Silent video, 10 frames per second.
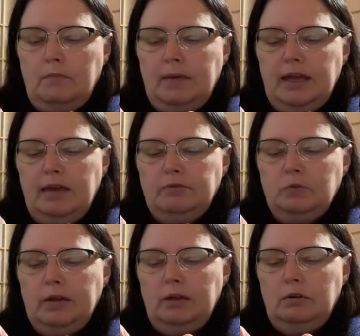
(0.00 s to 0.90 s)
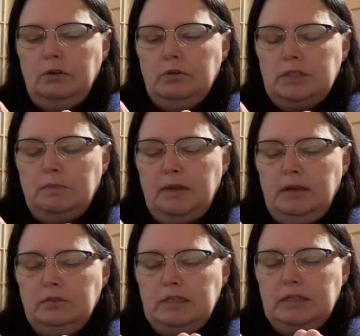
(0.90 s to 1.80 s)
might have to wait on those
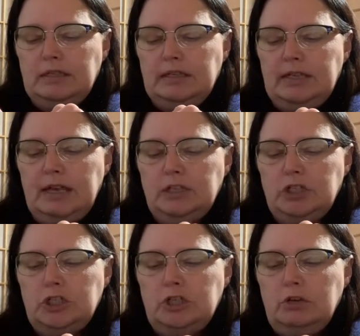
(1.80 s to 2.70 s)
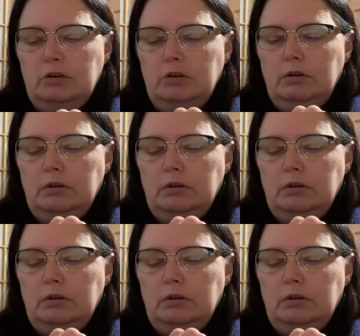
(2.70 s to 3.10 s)
tomatoes until next year.